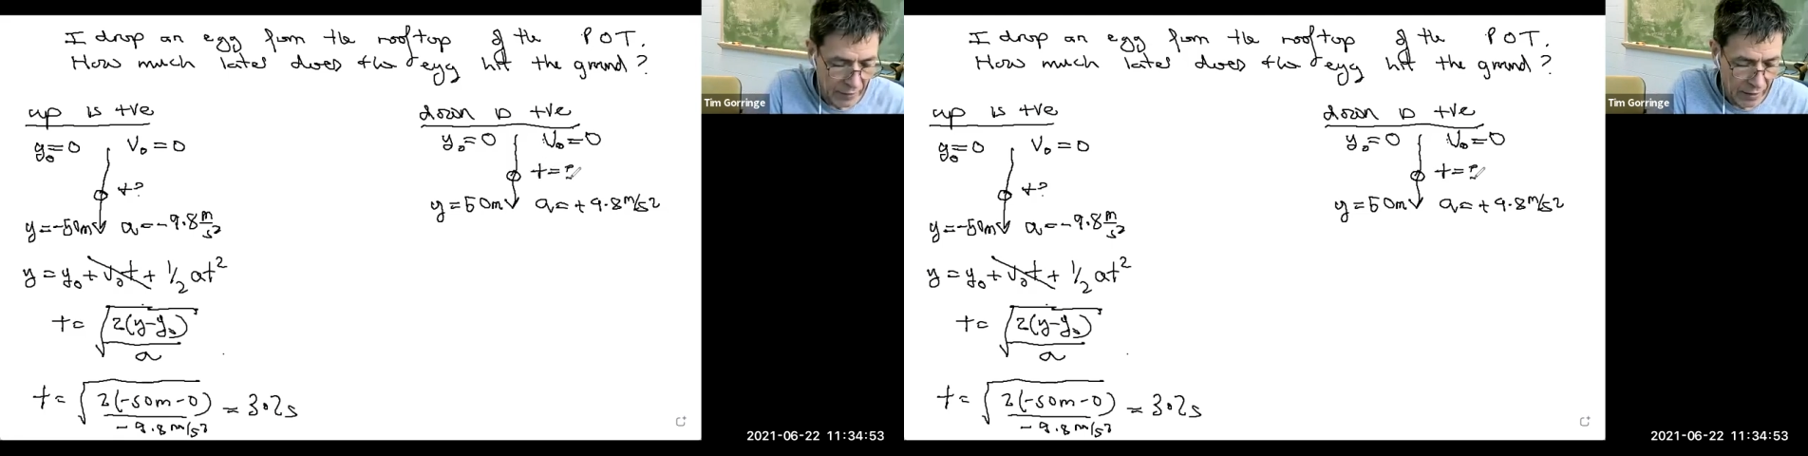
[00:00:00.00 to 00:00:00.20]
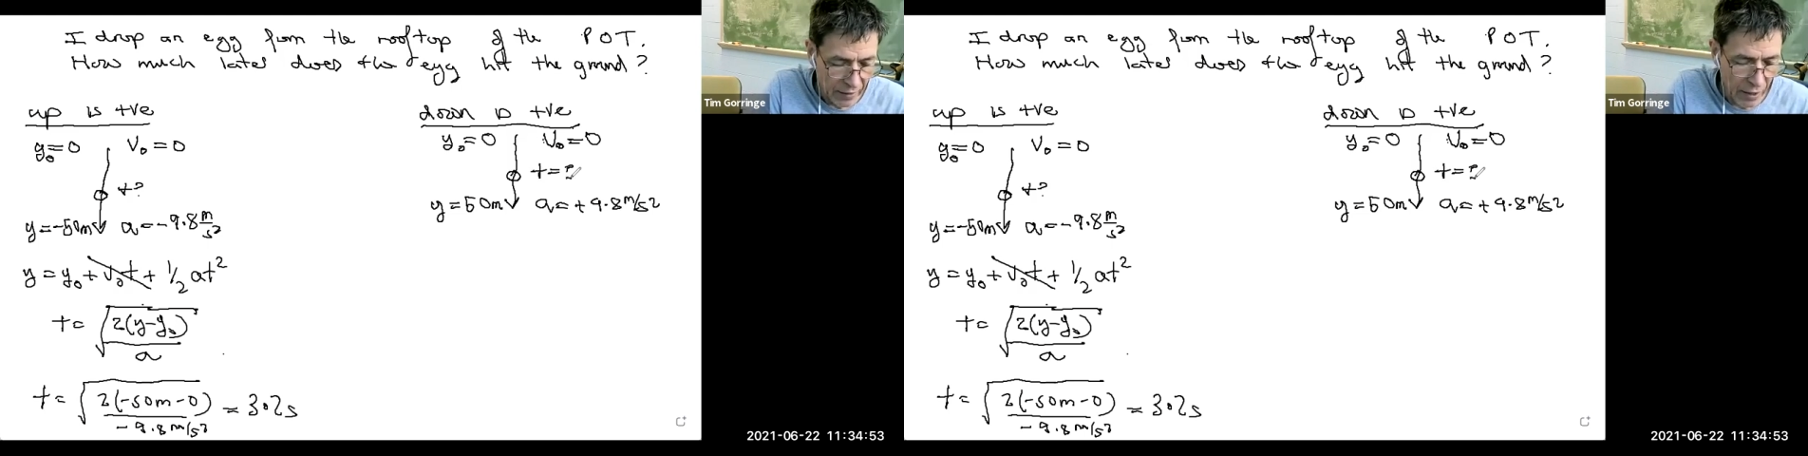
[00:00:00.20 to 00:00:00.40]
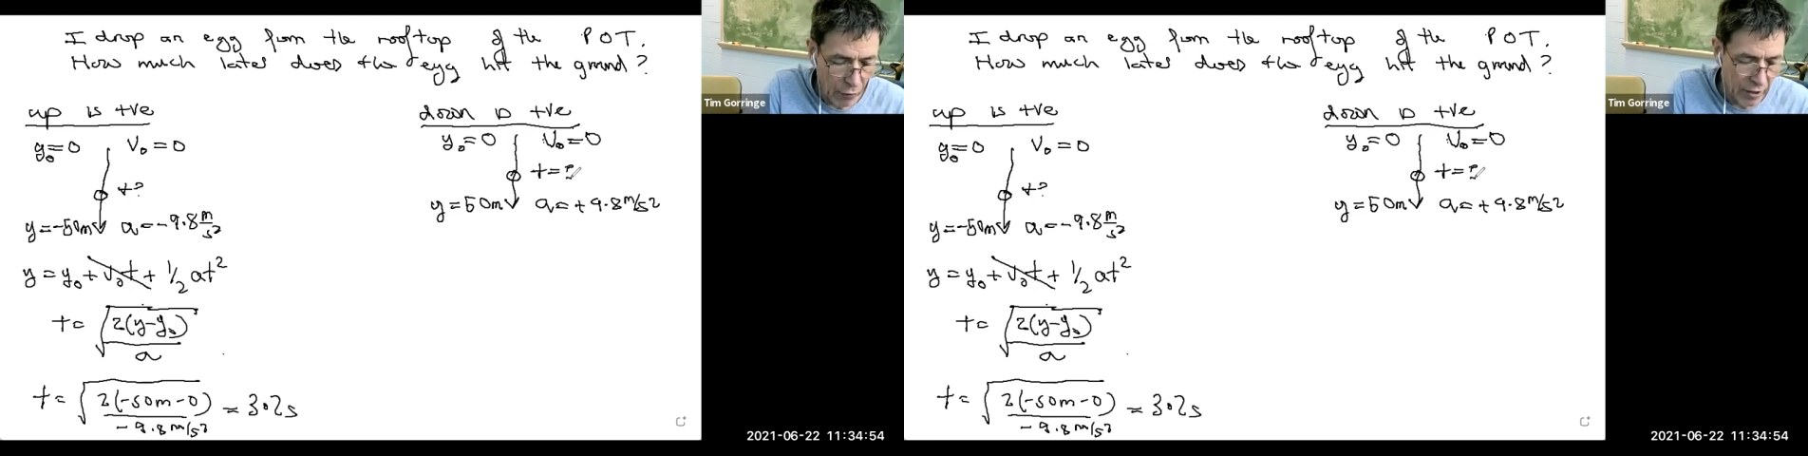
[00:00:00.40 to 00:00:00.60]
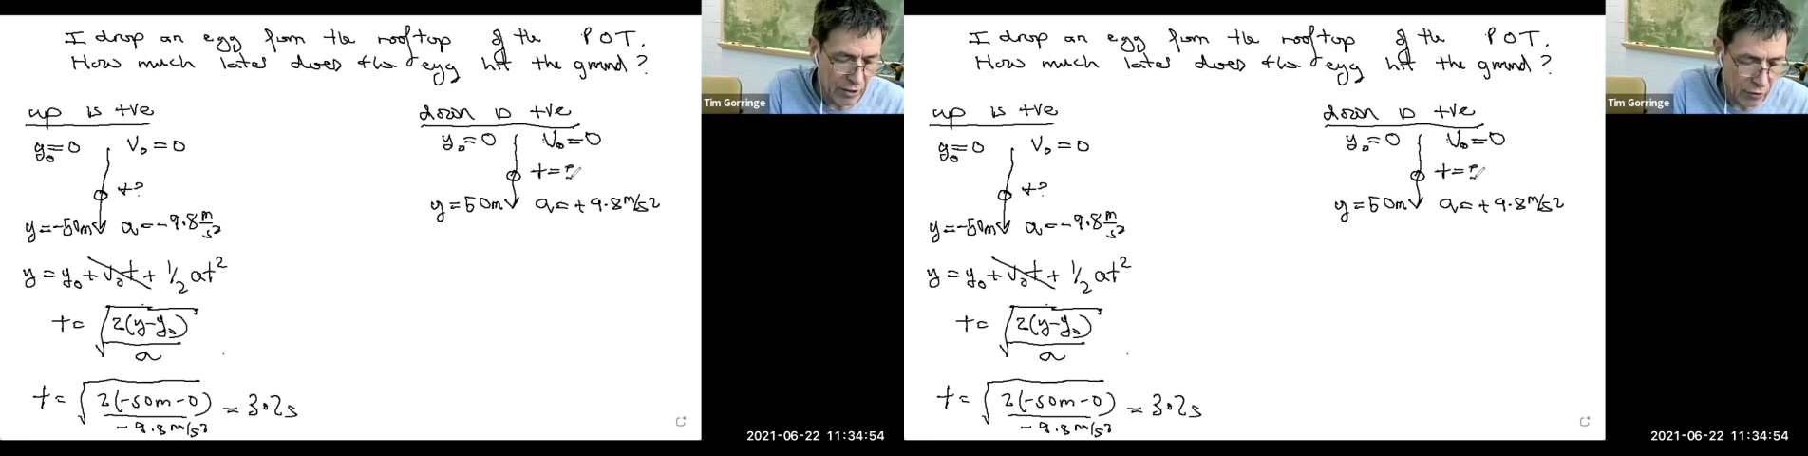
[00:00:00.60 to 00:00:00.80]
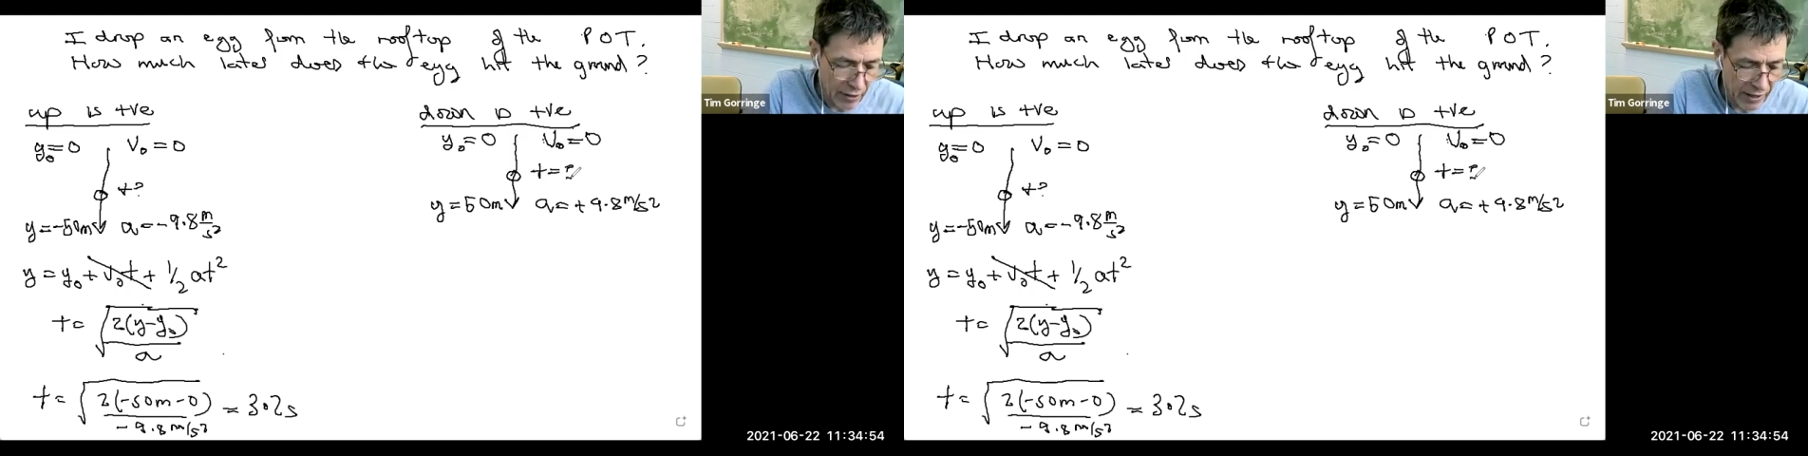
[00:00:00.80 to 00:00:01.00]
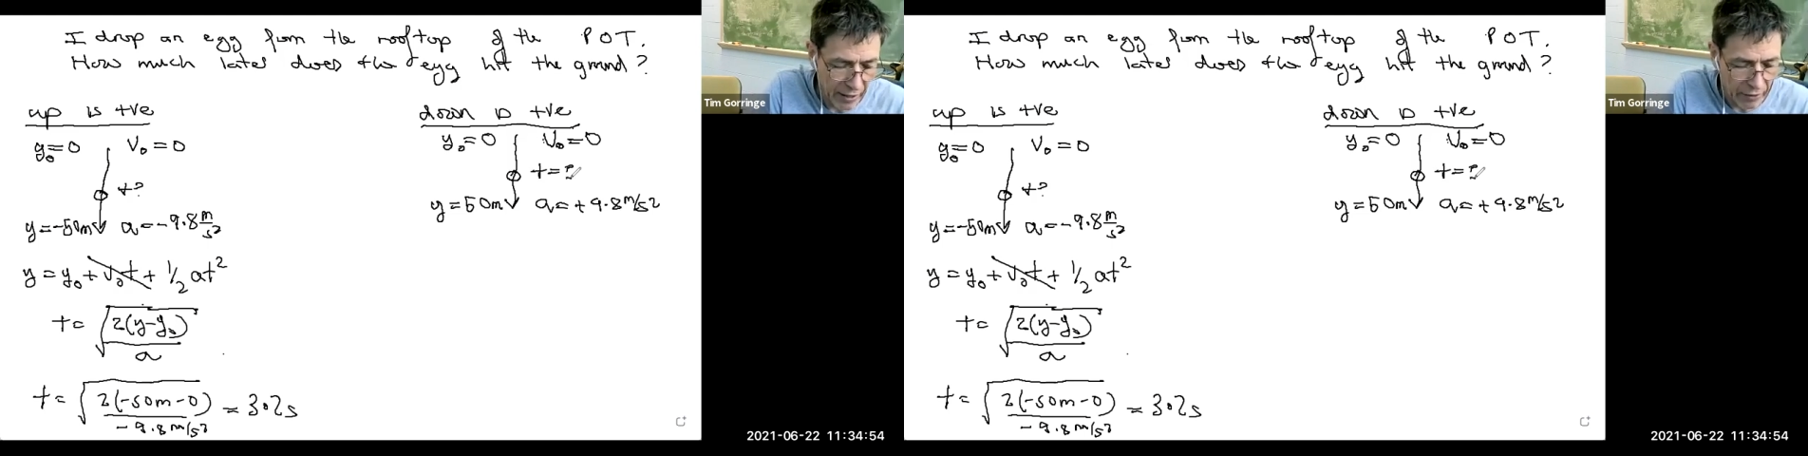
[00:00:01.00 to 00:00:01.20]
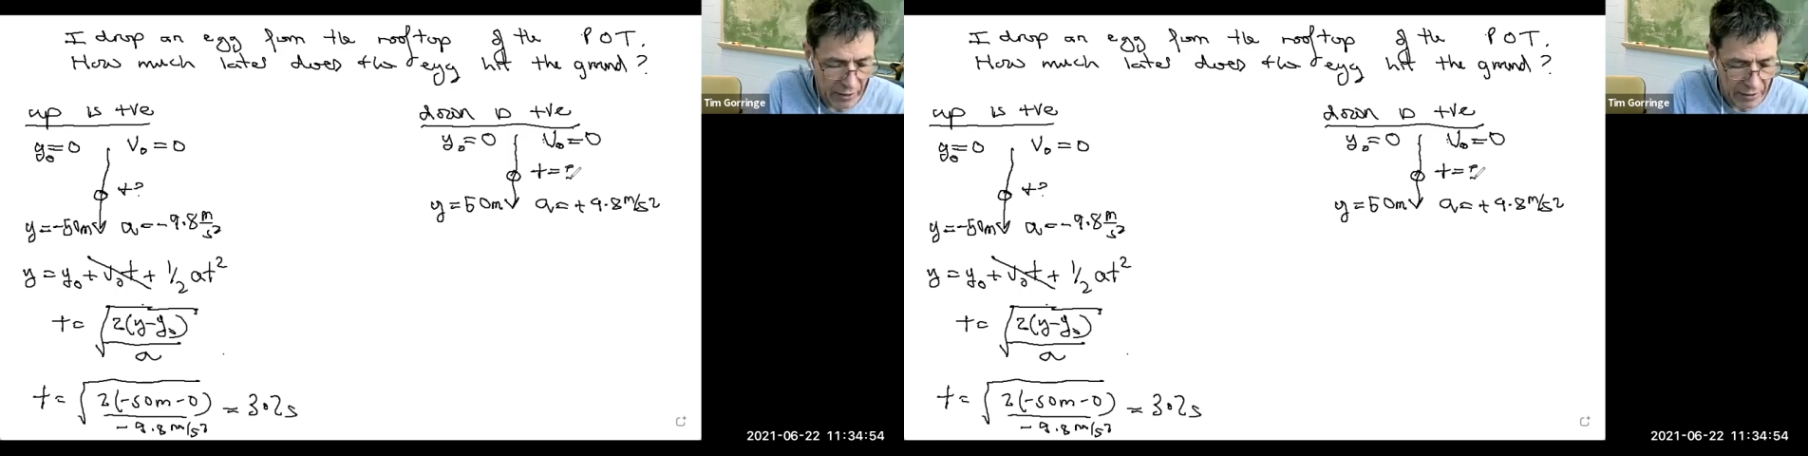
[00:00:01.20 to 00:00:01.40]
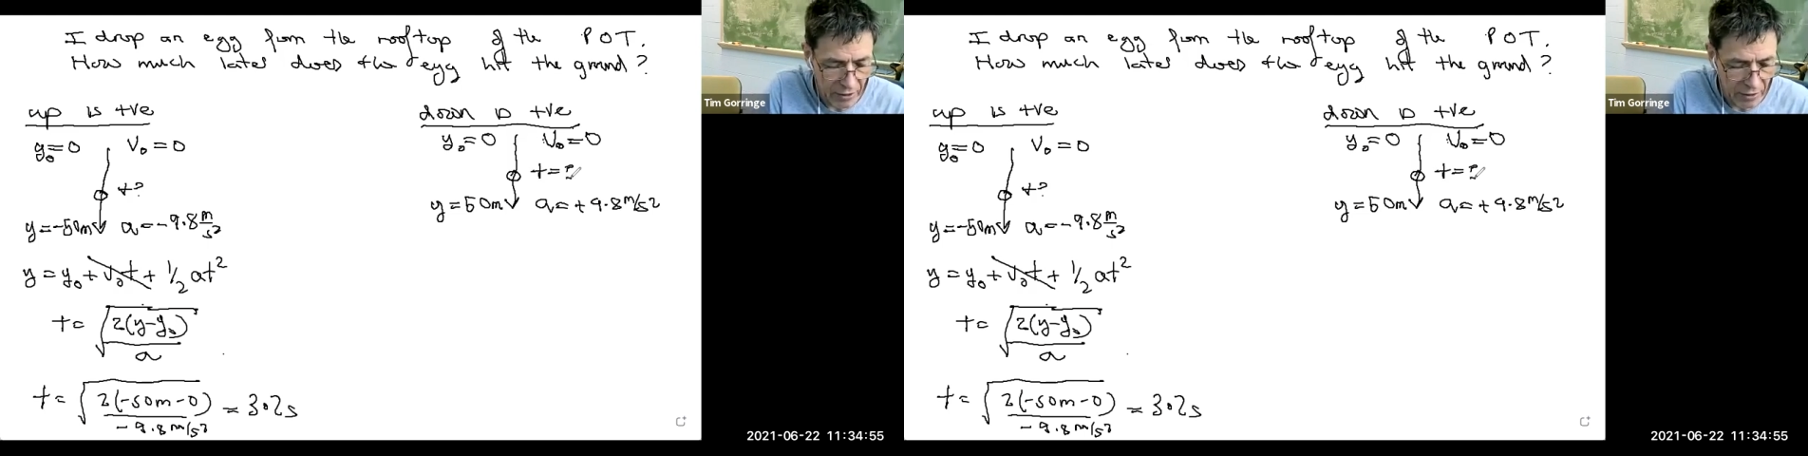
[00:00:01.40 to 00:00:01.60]
Now, when I do the
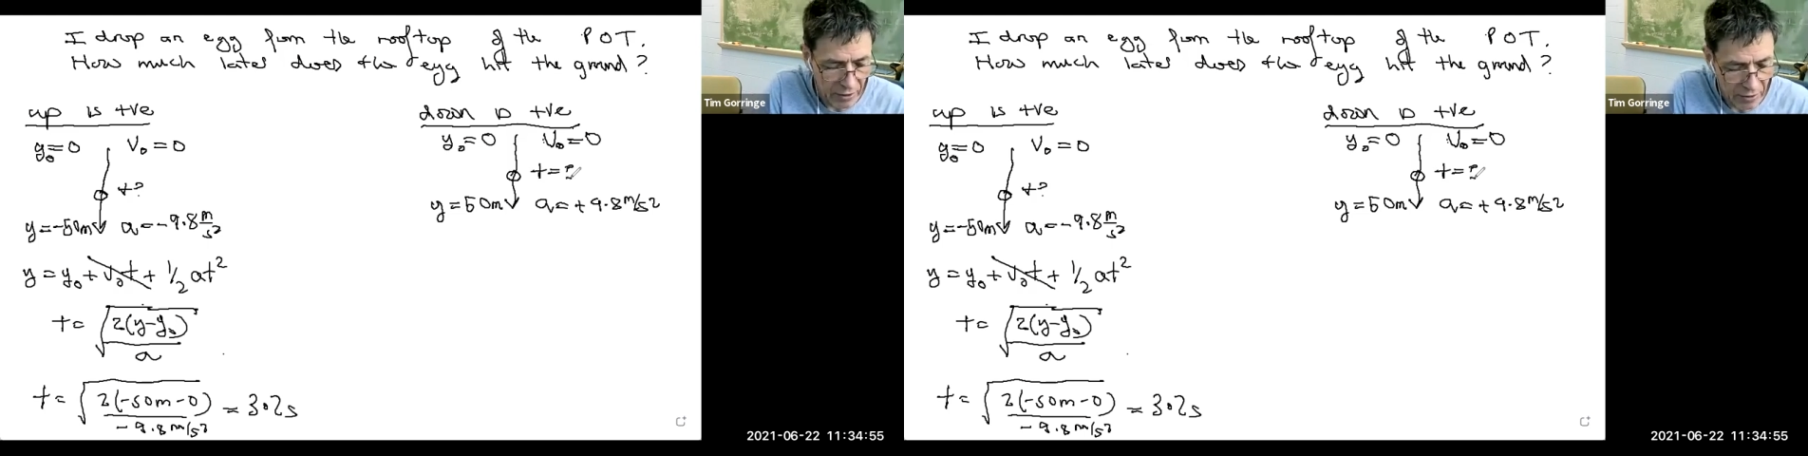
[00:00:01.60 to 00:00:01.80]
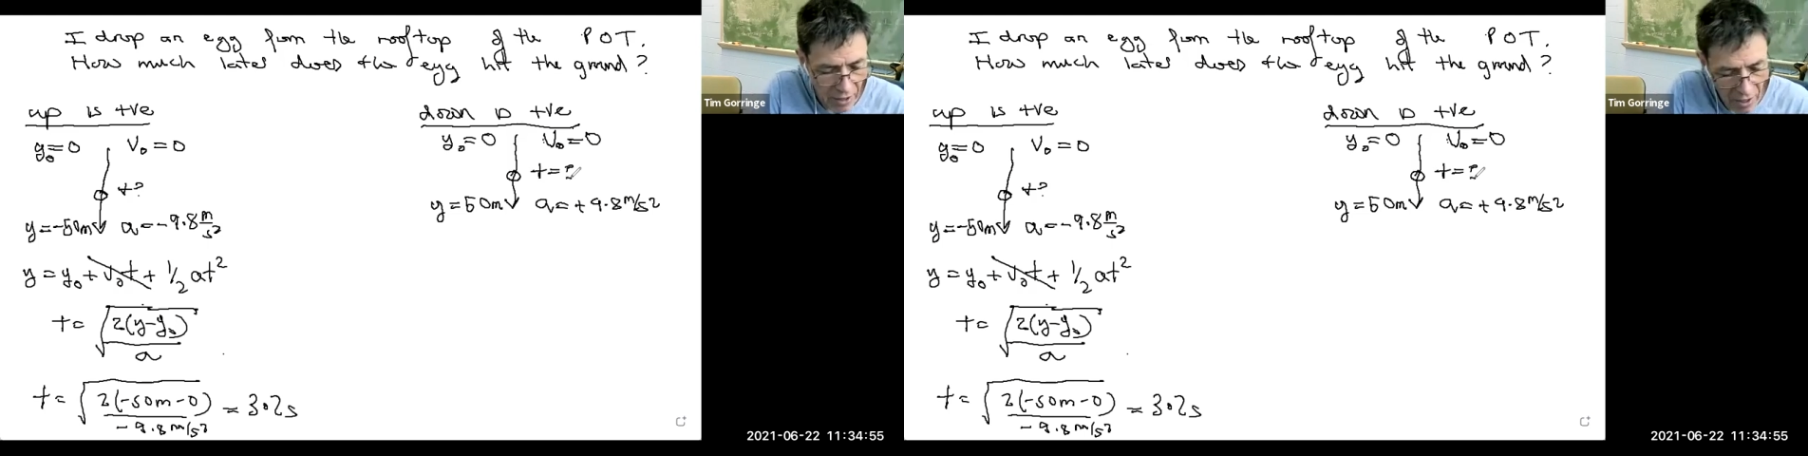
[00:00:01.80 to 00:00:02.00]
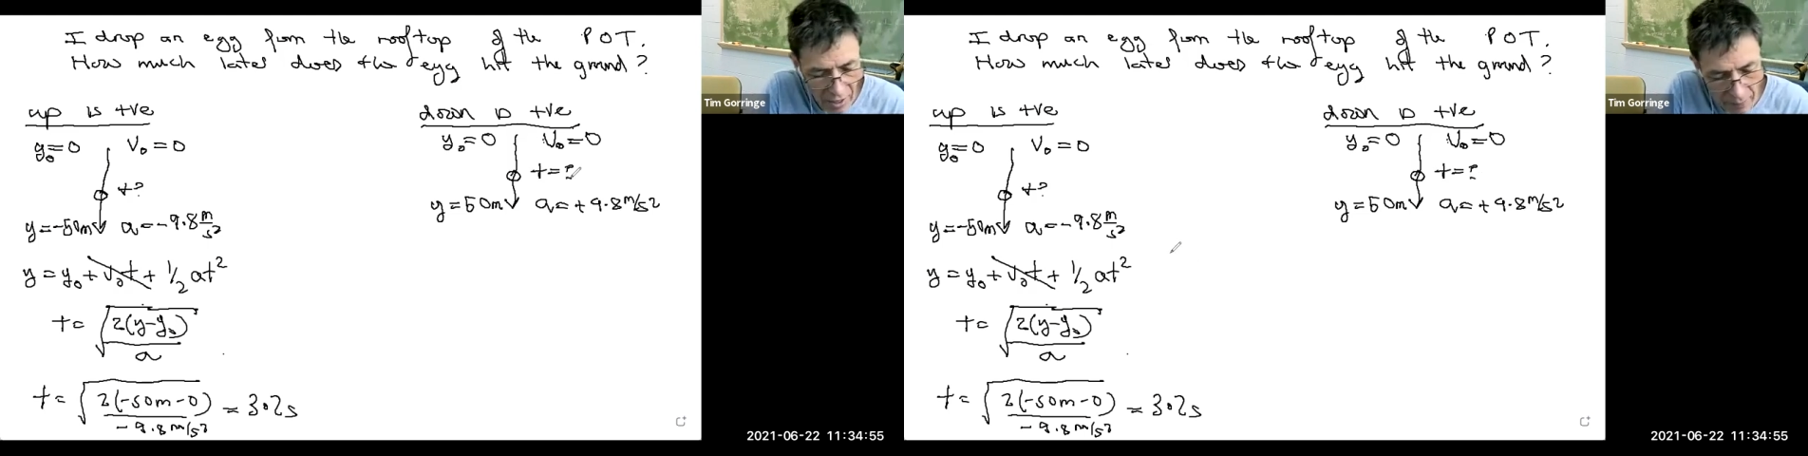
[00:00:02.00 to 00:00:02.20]
calculation of the time,